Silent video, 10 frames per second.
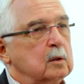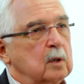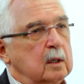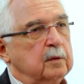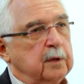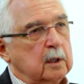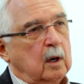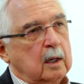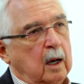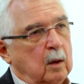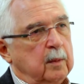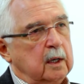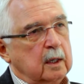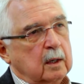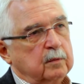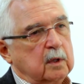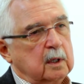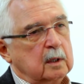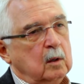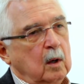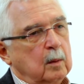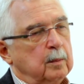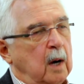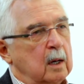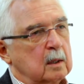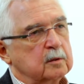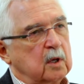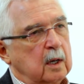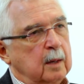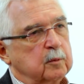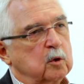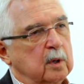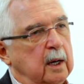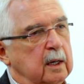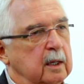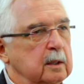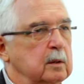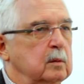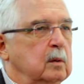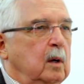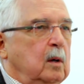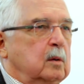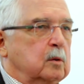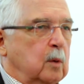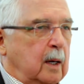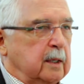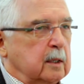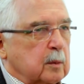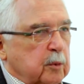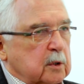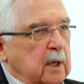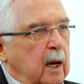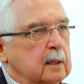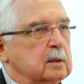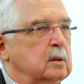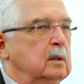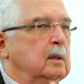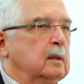trying to figure out how many of the models that I'm creating do I need to protect?